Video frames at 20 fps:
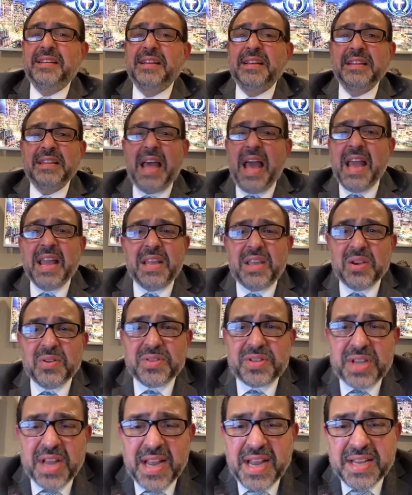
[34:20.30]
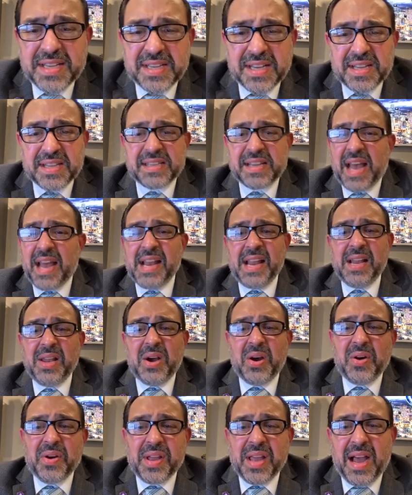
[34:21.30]
Thank you, Jesus.
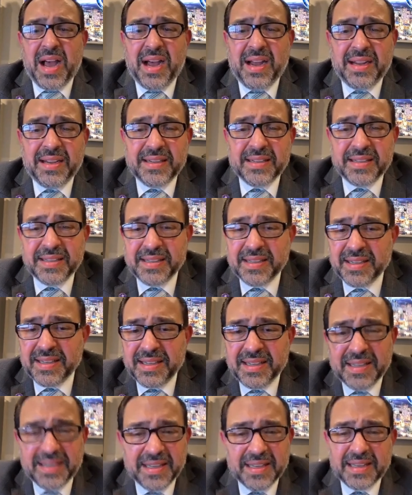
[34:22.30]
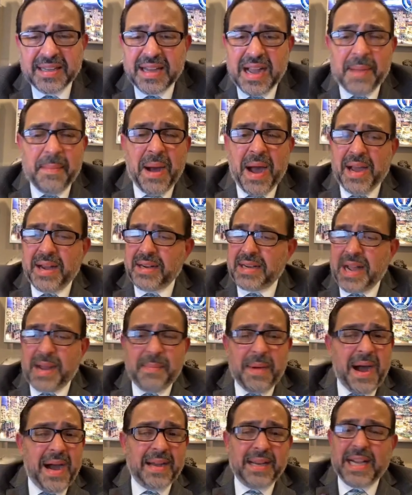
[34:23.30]
Hallelujah. Come on,
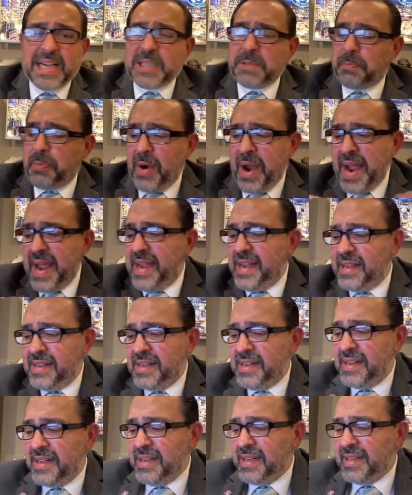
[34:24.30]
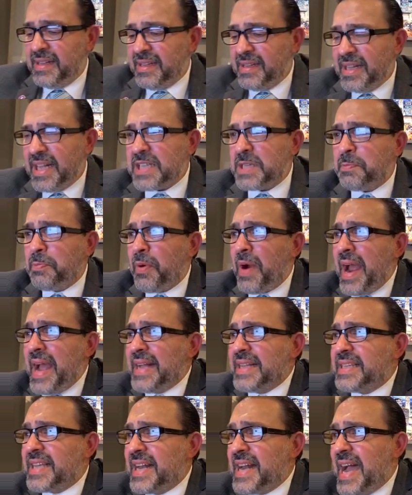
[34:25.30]
come on. Let's pray. Let's
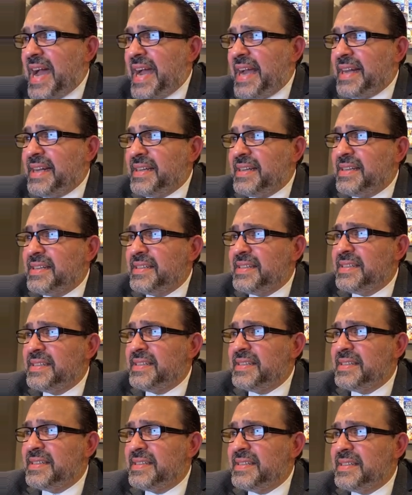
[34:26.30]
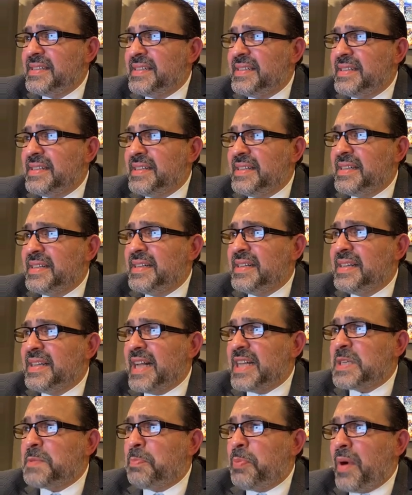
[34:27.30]
pray tonight.
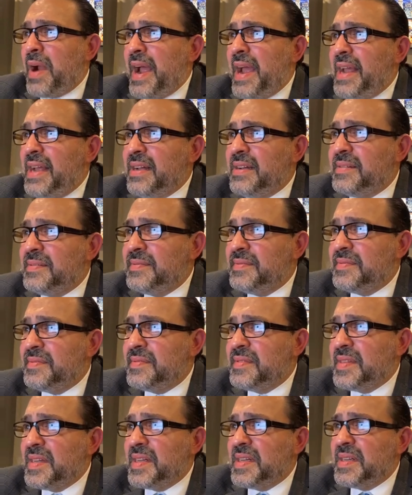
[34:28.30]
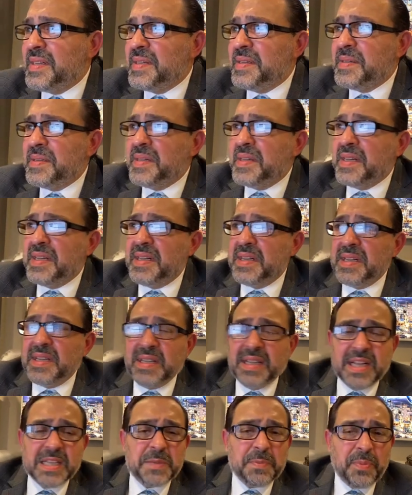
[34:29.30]
Let's pray.
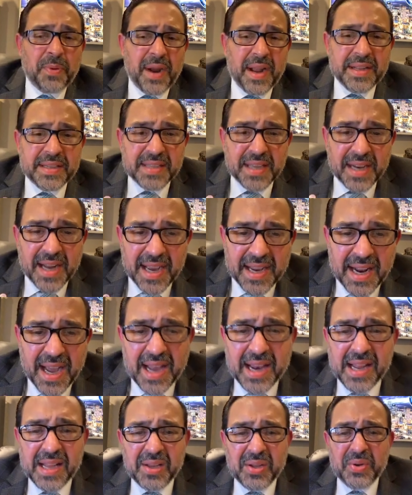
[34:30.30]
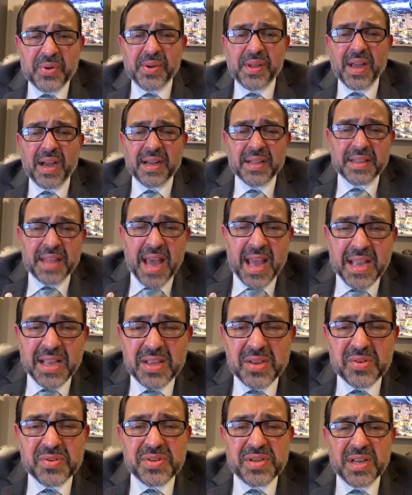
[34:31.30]
Let's pray tonight. Hallelujah.
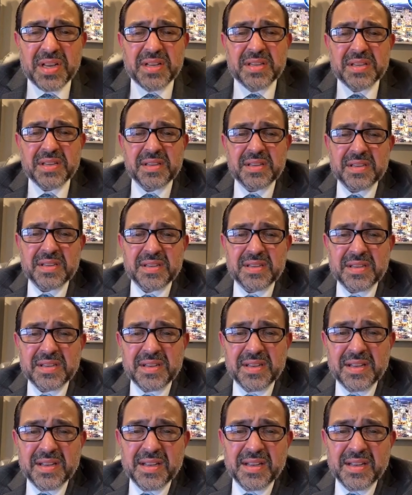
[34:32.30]
Thank you, Jesus.